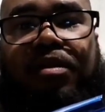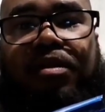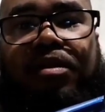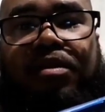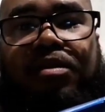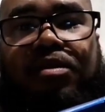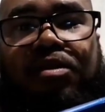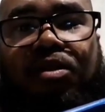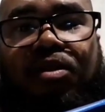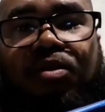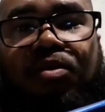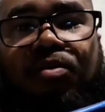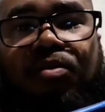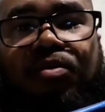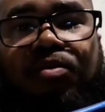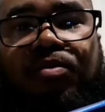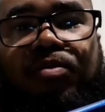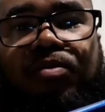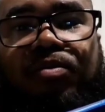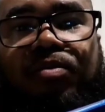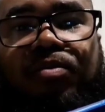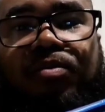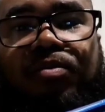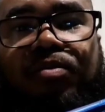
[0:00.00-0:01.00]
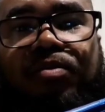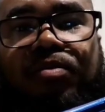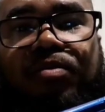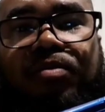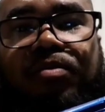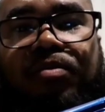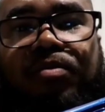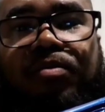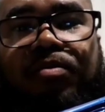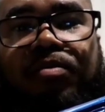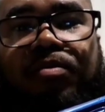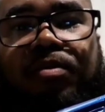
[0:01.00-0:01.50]
So
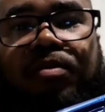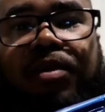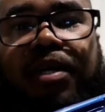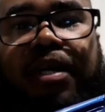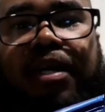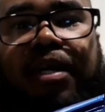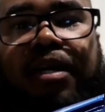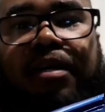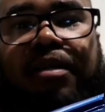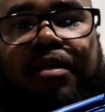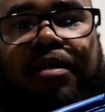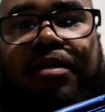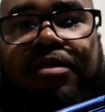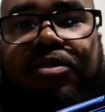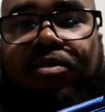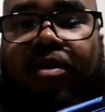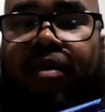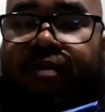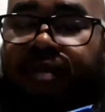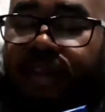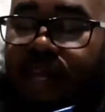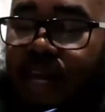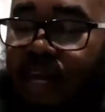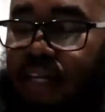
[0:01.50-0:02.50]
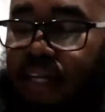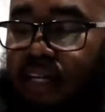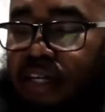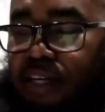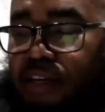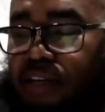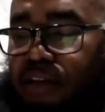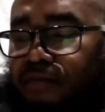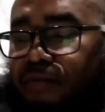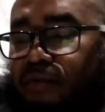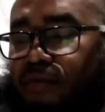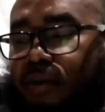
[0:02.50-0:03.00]
yeah, so everything look
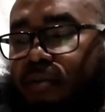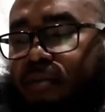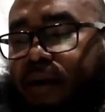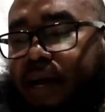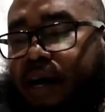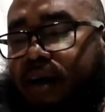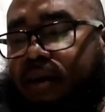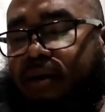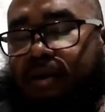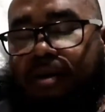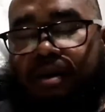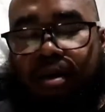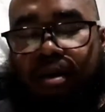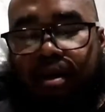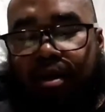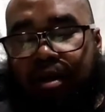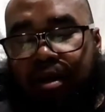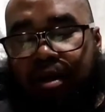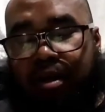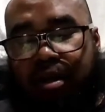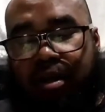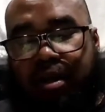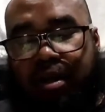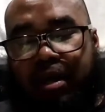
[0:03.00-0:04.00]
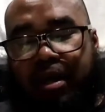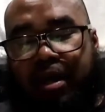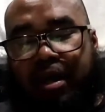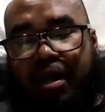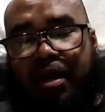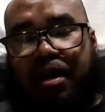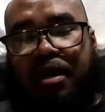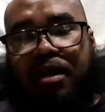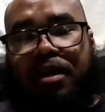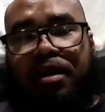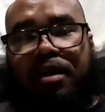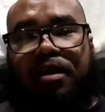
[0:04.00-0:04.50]
uniform now, and
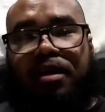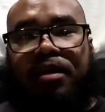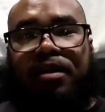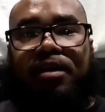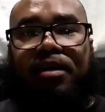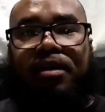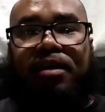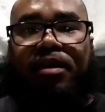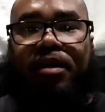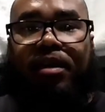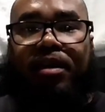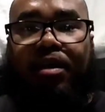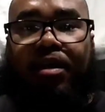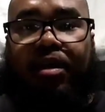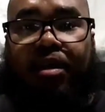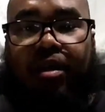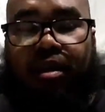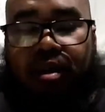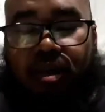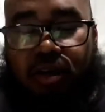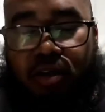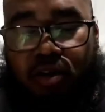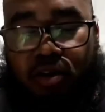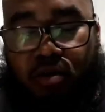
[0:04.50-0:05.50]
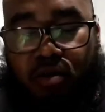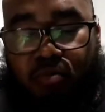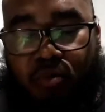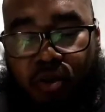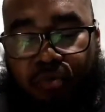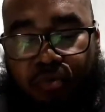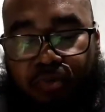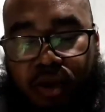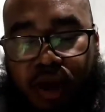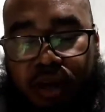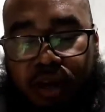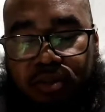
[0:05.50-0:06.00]
no more
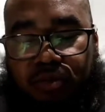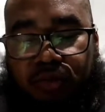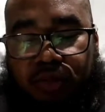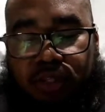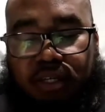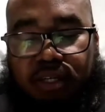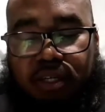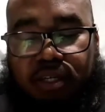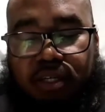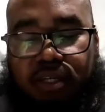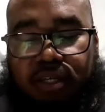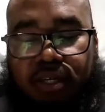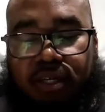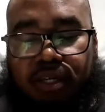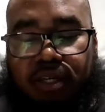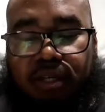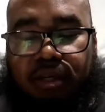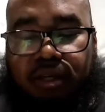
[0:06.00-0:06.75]
problems with the hood.